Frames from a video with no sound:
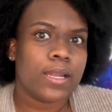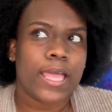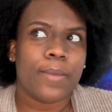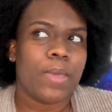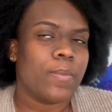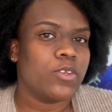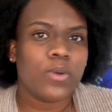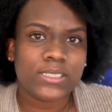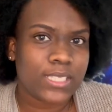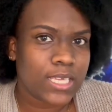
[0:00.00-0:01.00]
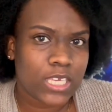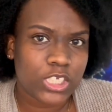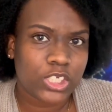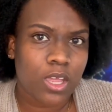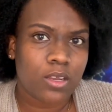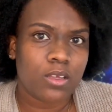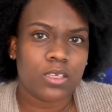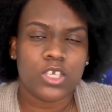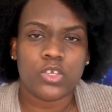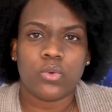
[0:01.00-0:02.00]
like maybe do a staycation,
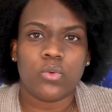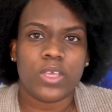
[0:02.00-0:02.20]
you know,